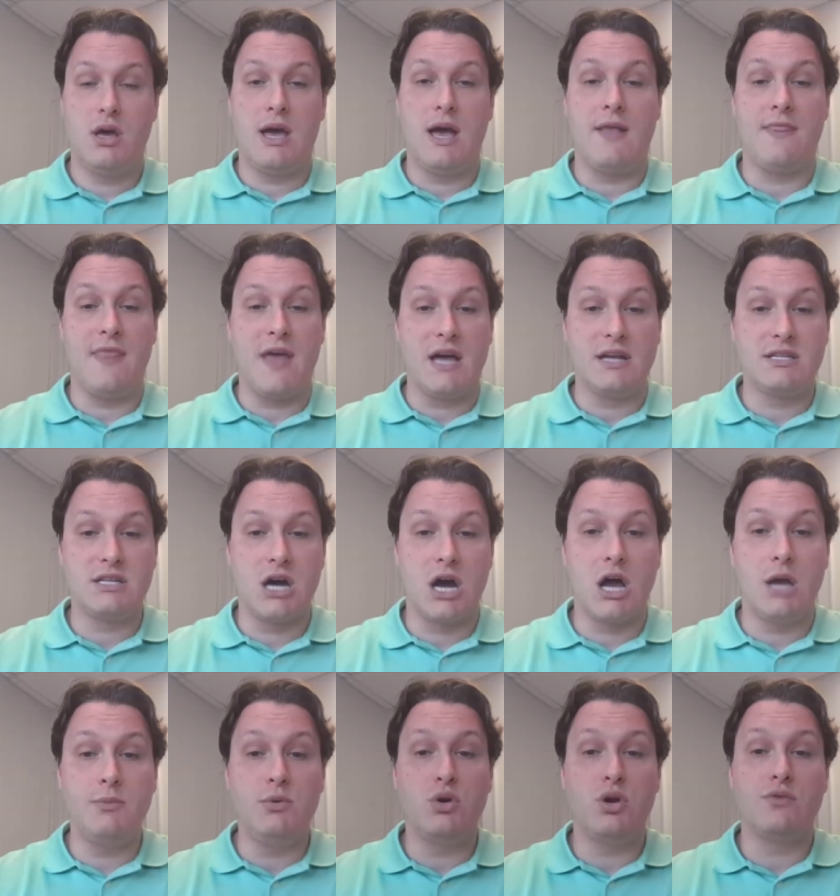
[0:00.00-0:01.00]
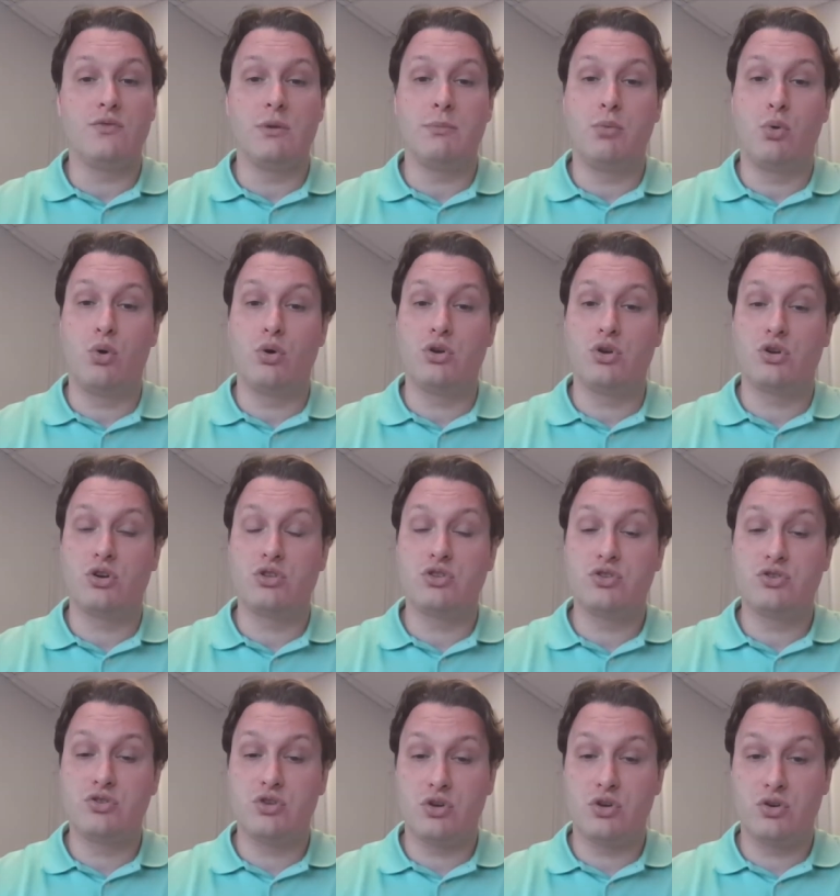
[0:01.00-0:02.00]
At that time, you can report your
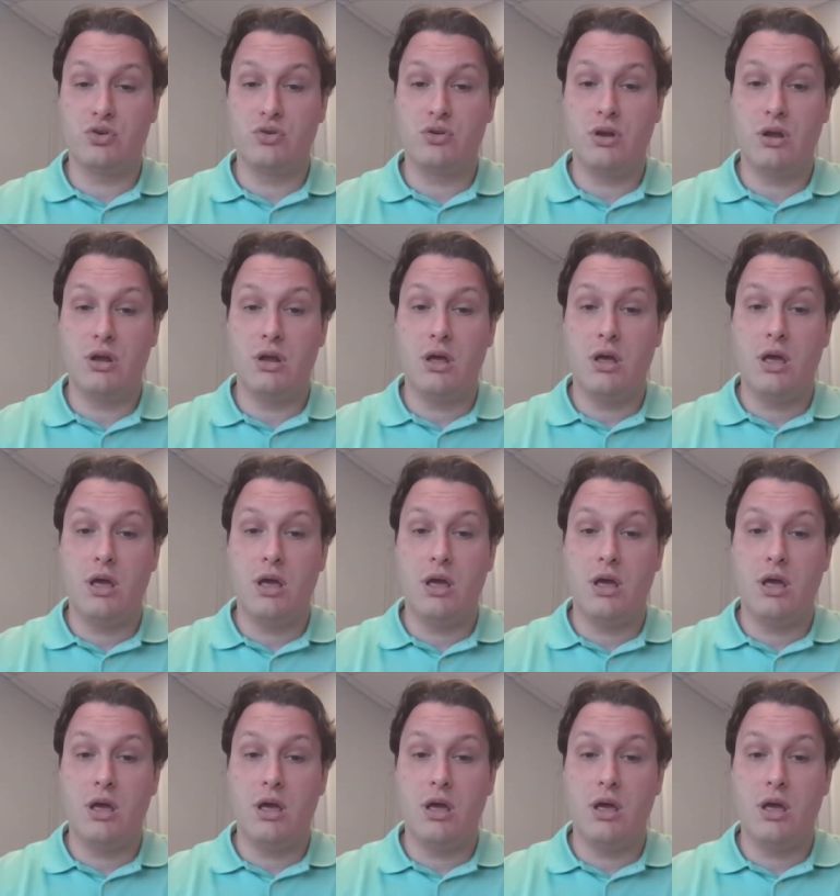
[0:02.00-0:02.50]
concern